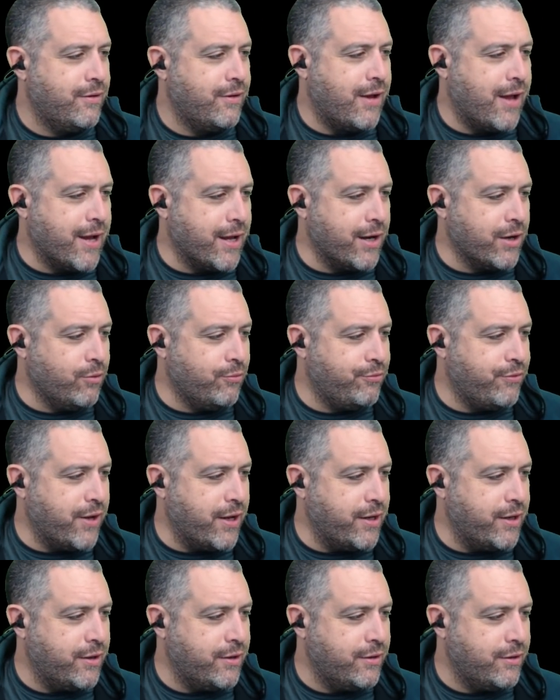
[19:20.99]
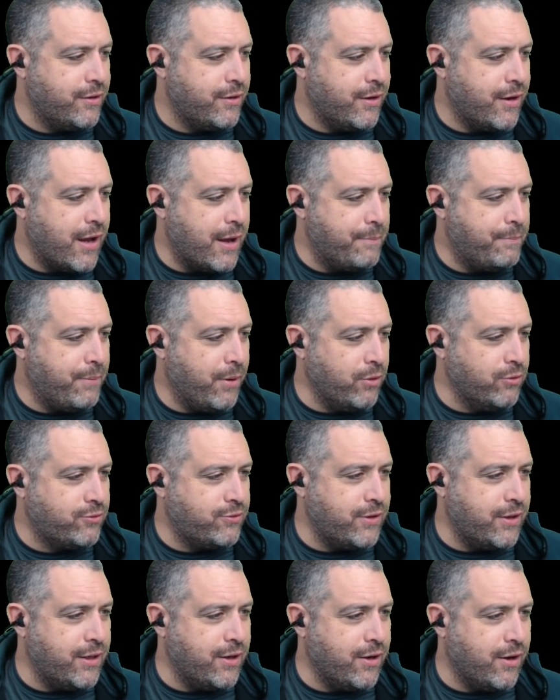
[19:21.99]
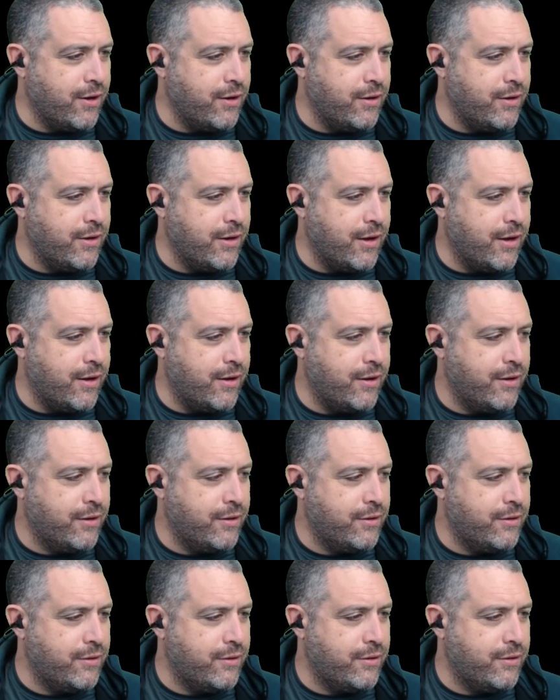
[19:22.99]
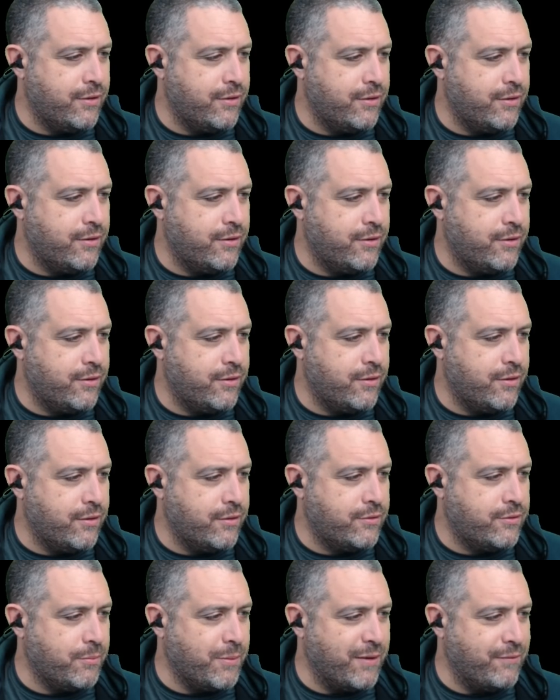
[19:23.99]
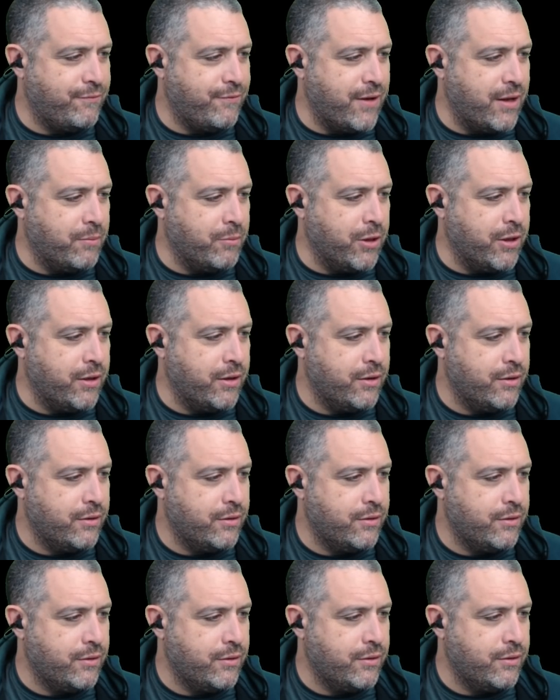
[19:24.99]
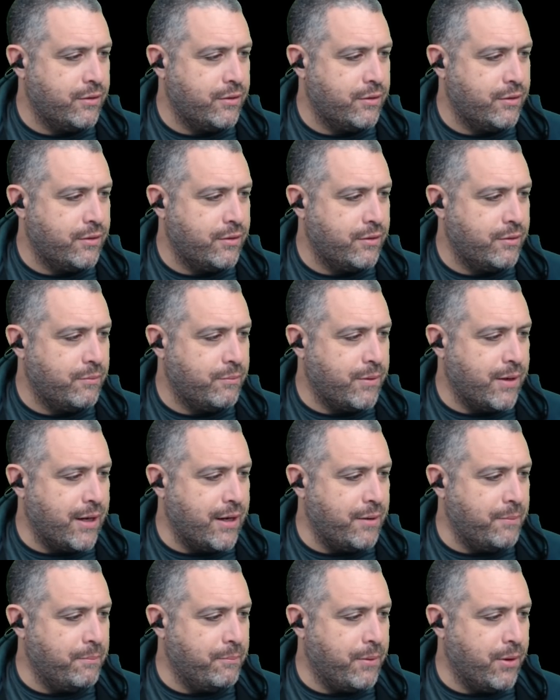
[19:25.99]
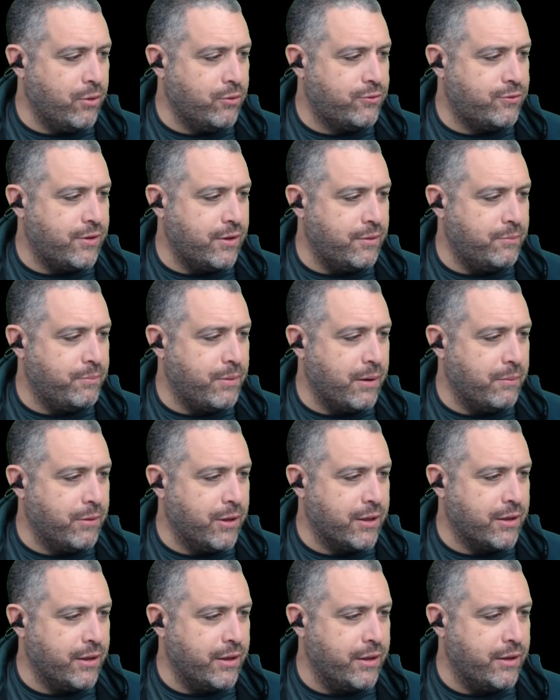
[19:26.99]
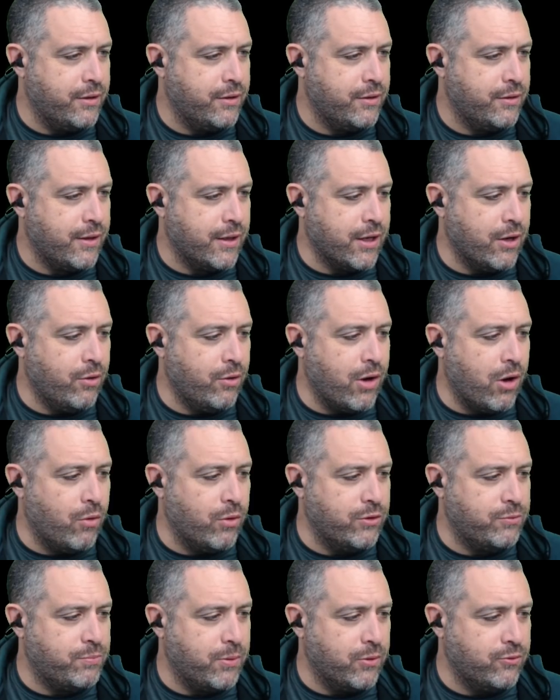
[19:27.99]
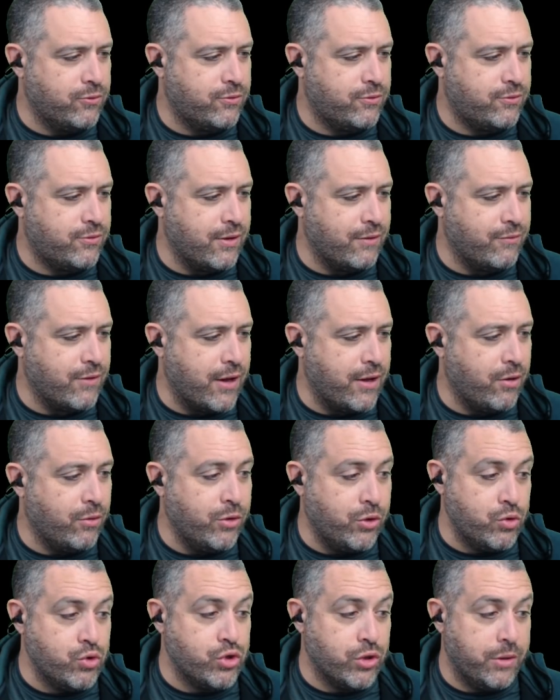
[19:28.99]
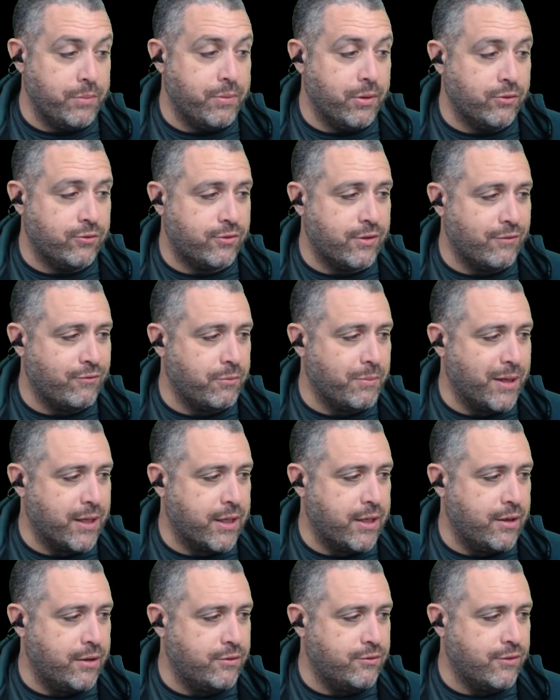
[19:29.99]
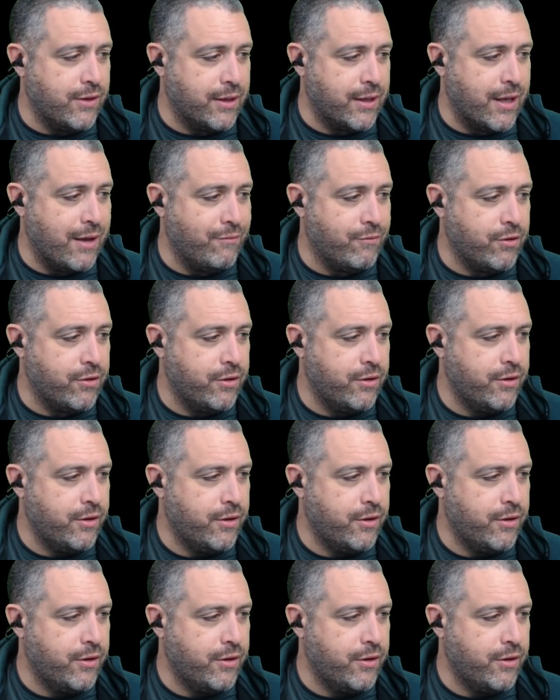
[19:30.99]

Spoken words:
I got to go find it. I posted it on to my family, but I didn't post it publicly. Like, I don't always post stuff. I don't usually post stuff on my kids, like, ever.